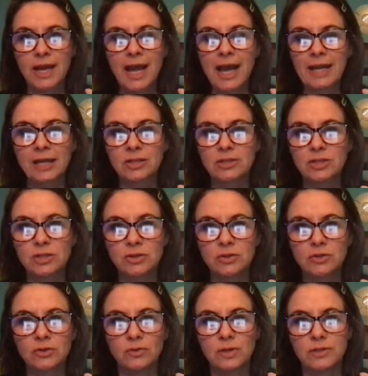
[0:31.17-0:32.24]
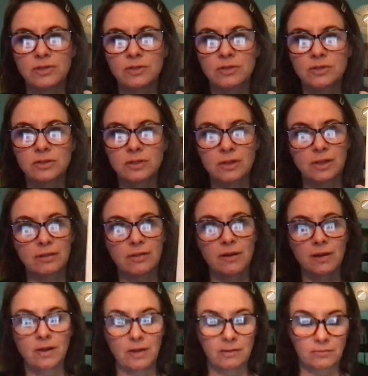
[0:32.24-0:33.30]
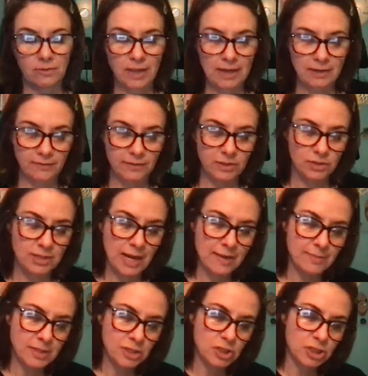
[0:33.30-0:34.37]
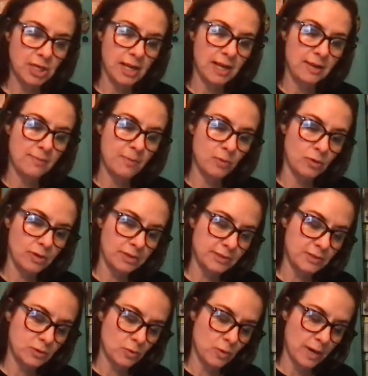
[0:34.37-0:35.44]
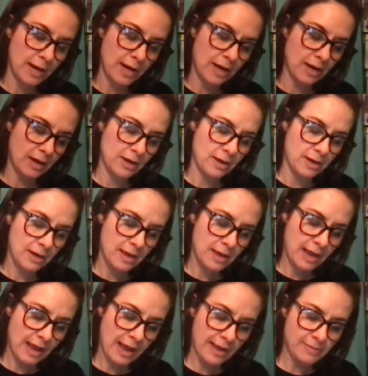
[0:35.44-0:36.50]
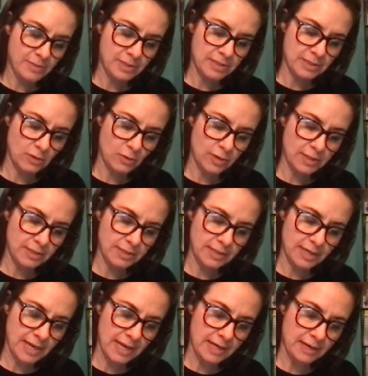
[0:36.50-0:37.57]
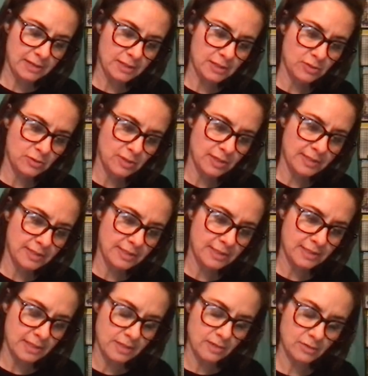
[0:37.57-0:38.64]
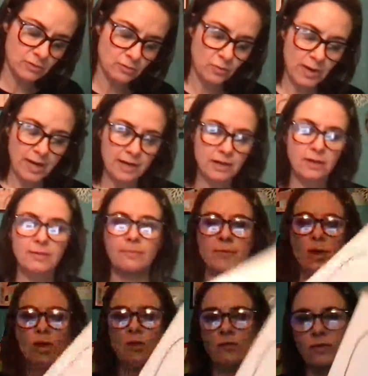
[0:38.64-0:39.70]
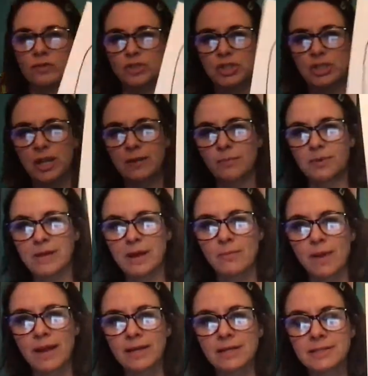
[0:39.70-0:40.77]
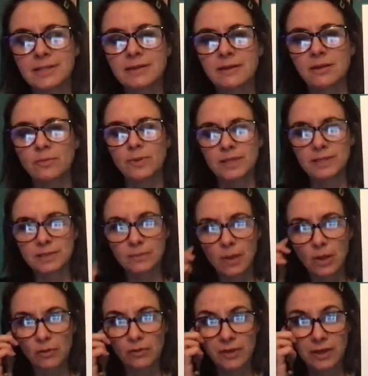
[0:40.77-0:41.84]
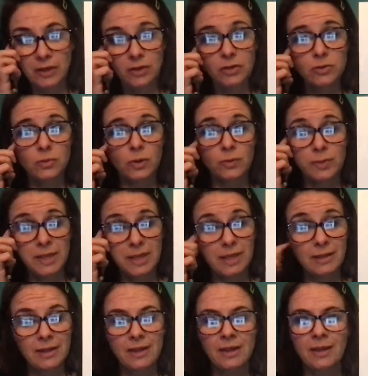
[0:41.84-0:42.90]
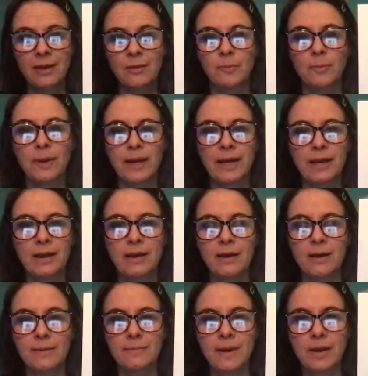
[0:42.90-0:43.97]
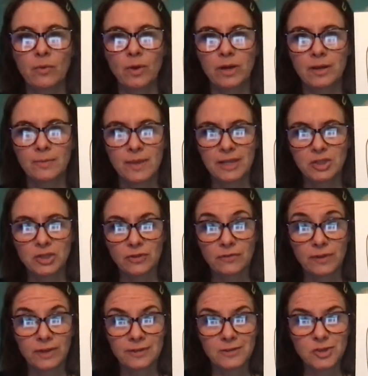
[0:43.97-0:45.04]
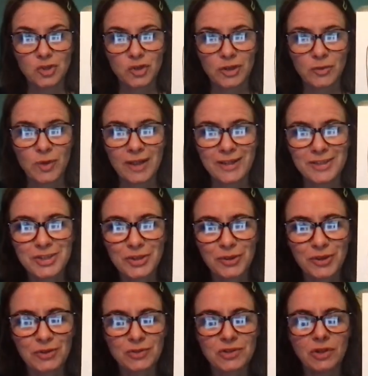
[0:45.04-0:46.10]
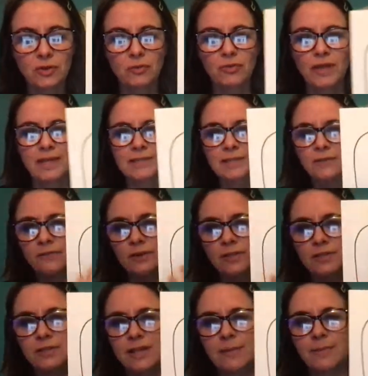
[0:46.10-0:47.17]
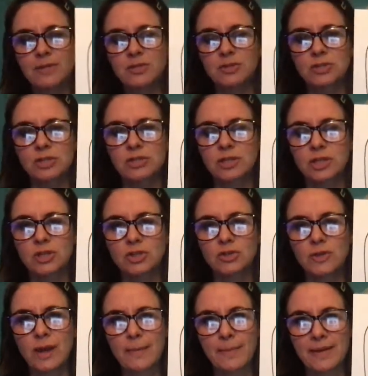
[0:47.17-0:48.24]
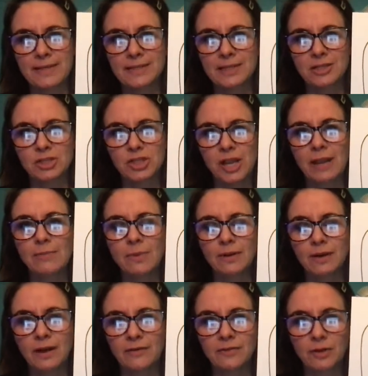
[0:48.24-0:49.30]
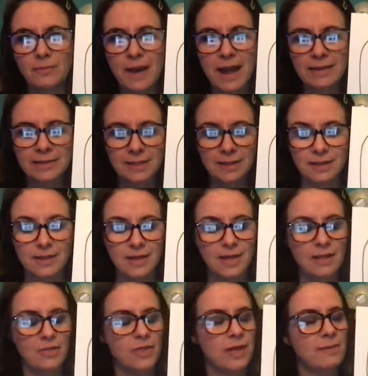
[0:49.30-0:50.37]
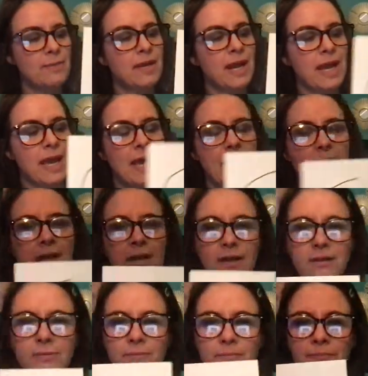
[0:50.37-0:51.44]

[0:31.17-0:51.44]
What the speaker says: I could do a kind of a diamond shape or a square. I'm just going to kind of do this random oval shape. Now mine is a little bit smaller than yours will be, but I wanted to make sure it fit in the screen while I show you. So that's the first step, is you're just going to do that basic shape of your mask. Then I'm going to add